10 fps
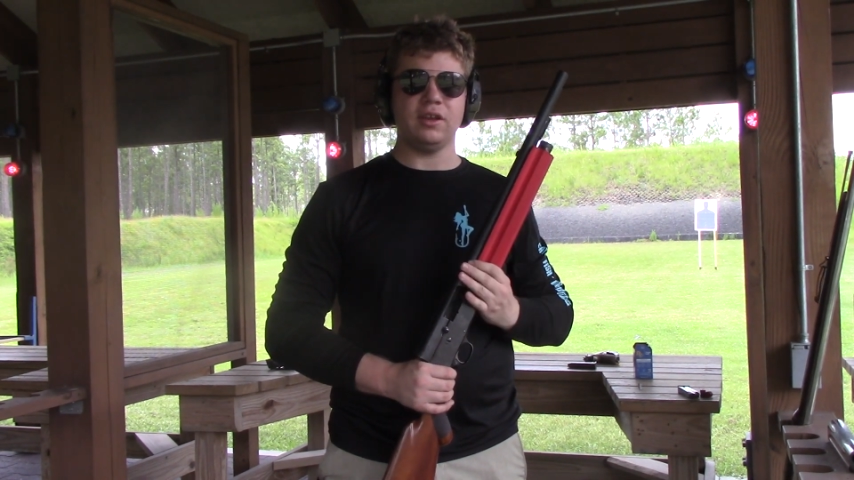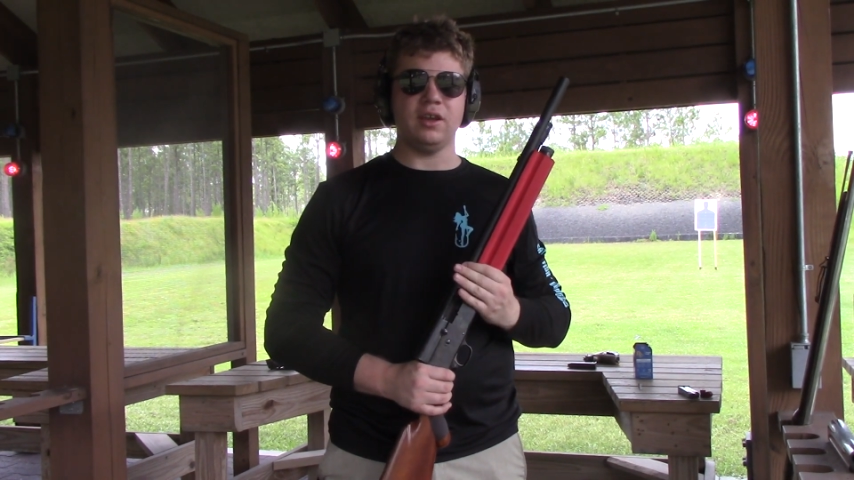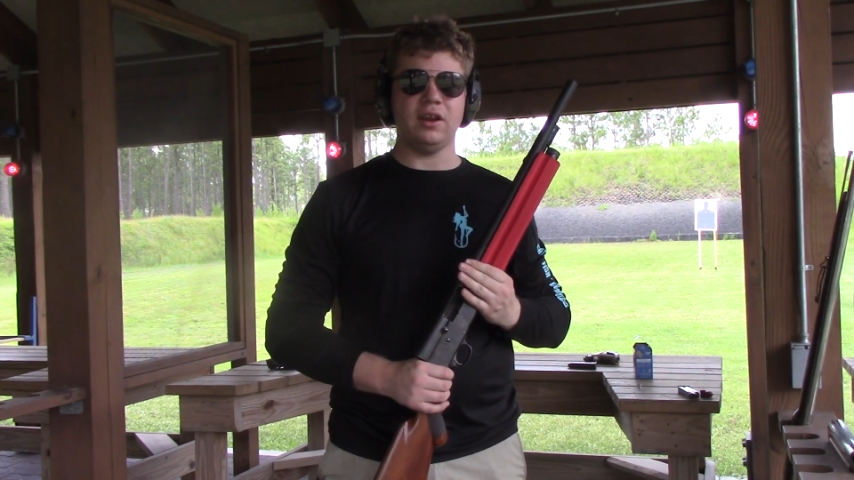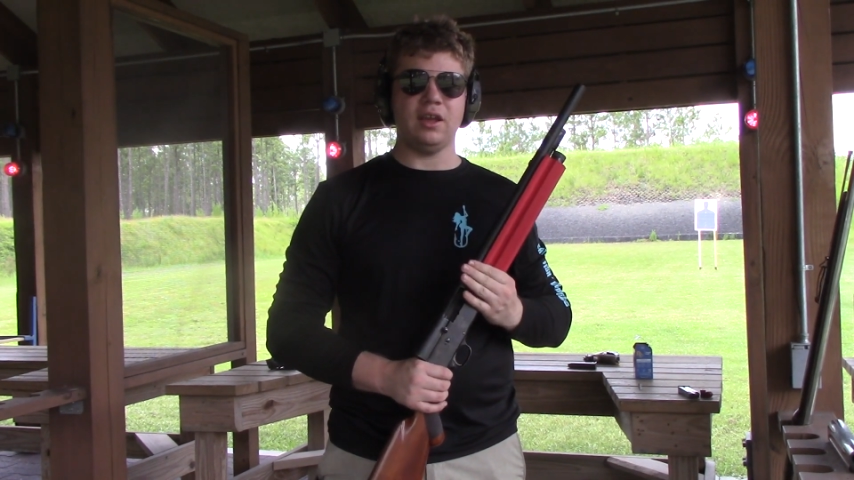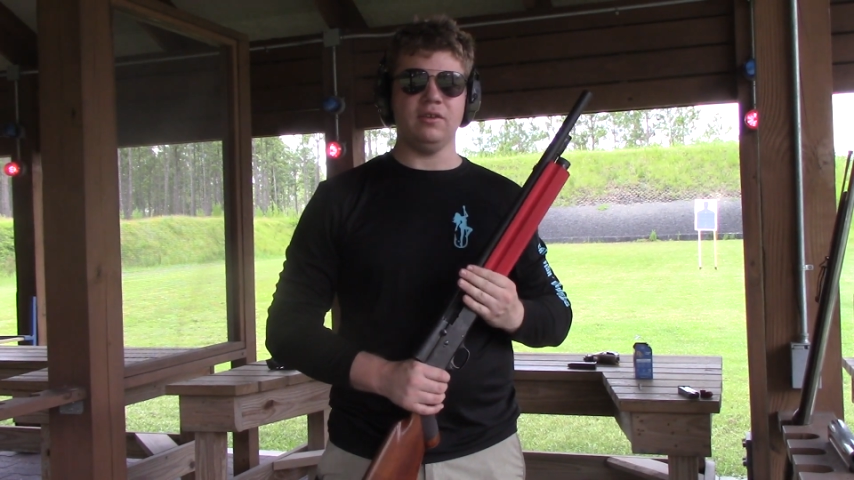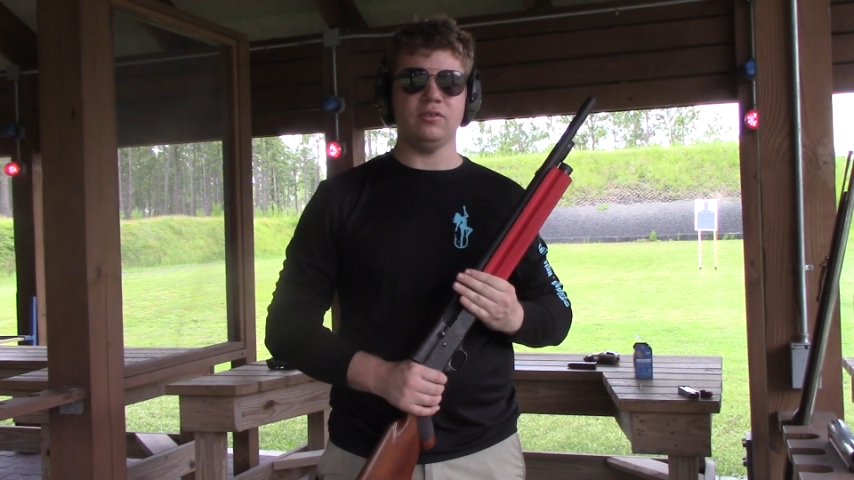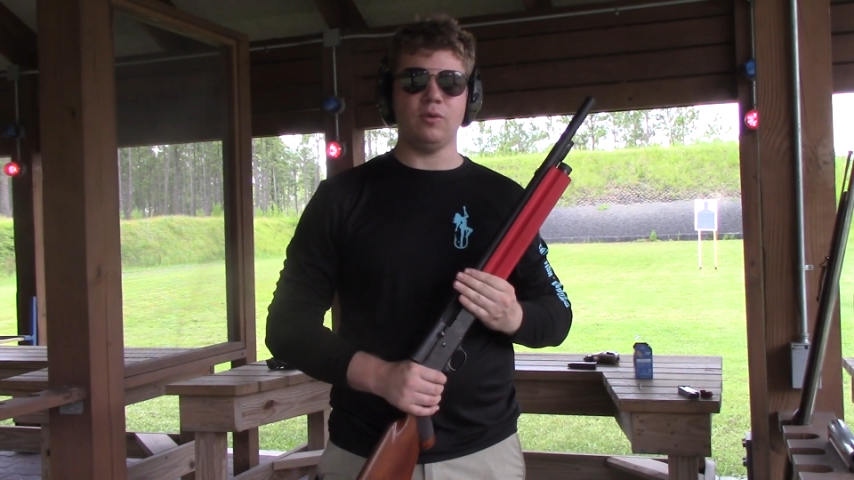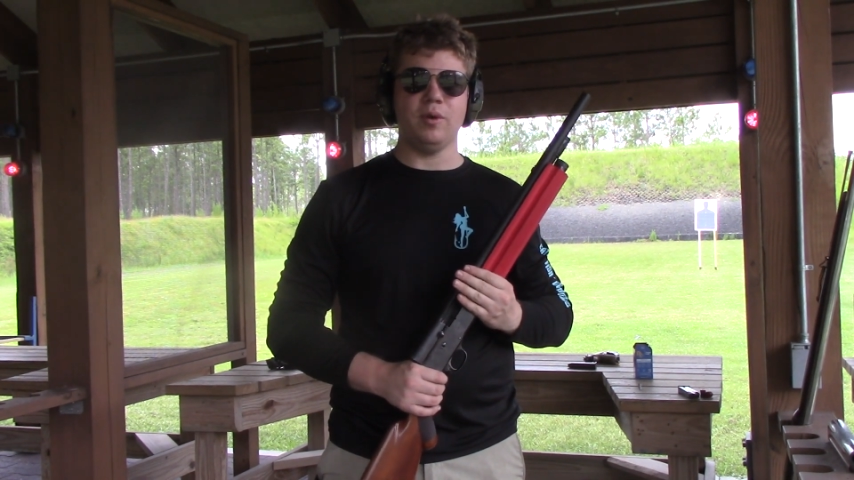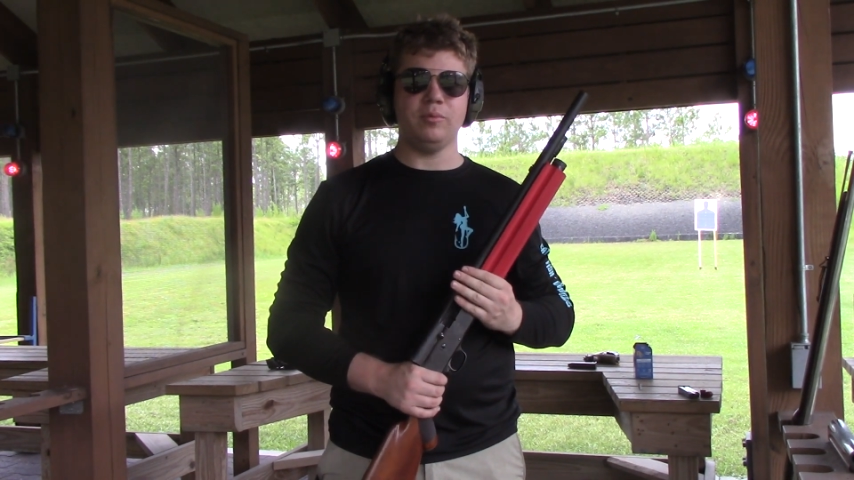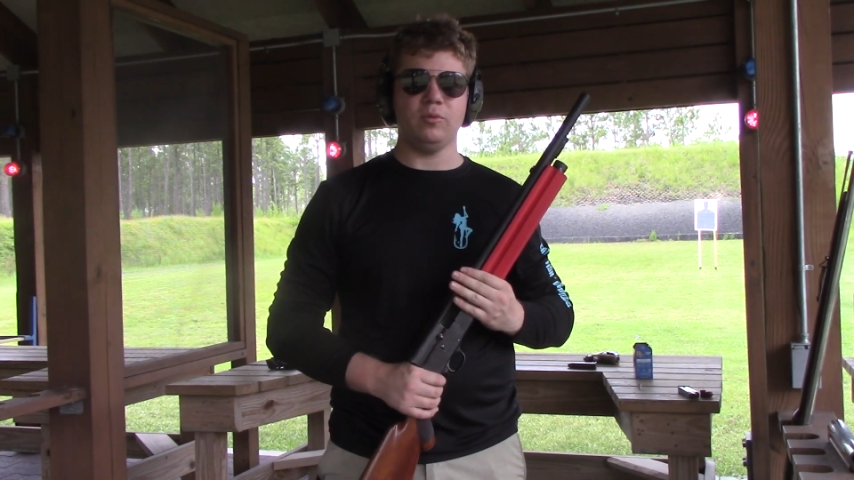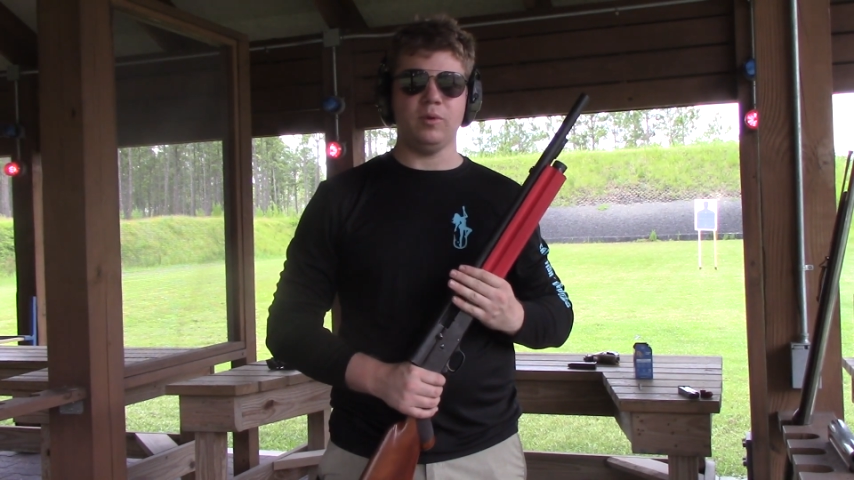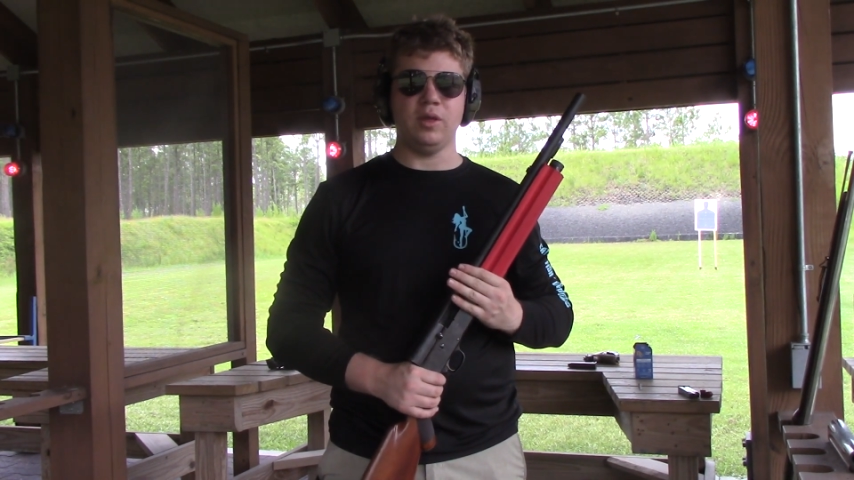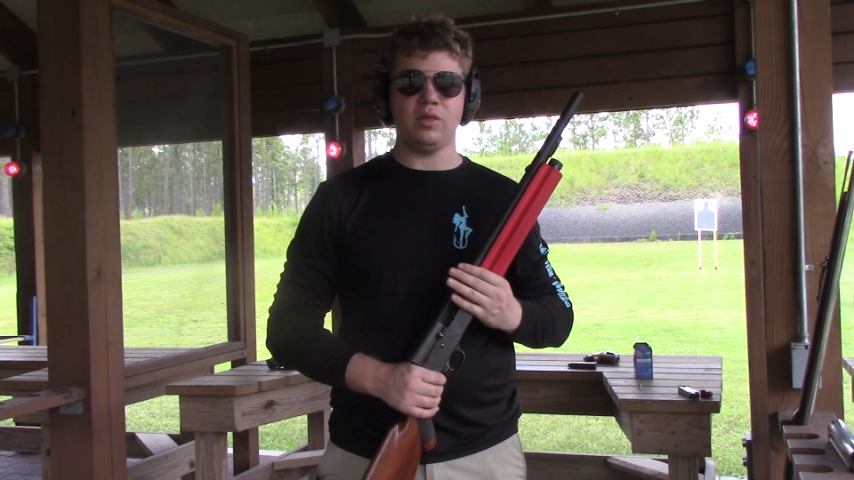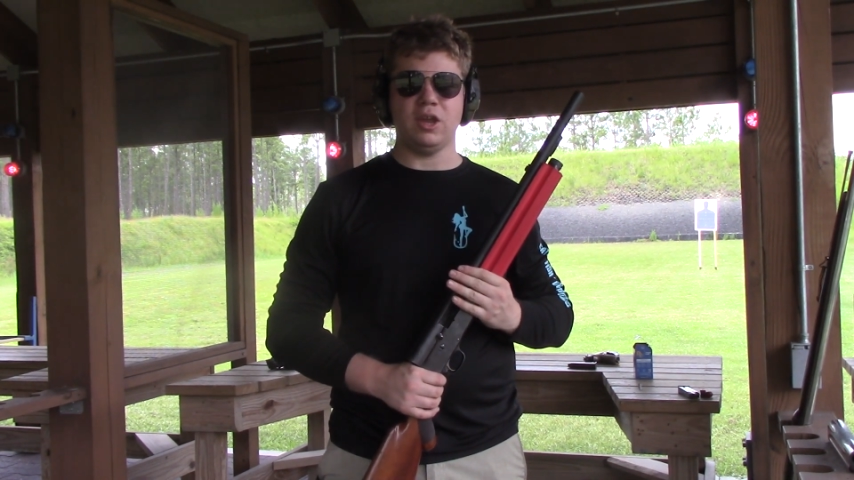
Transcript: and is equipped with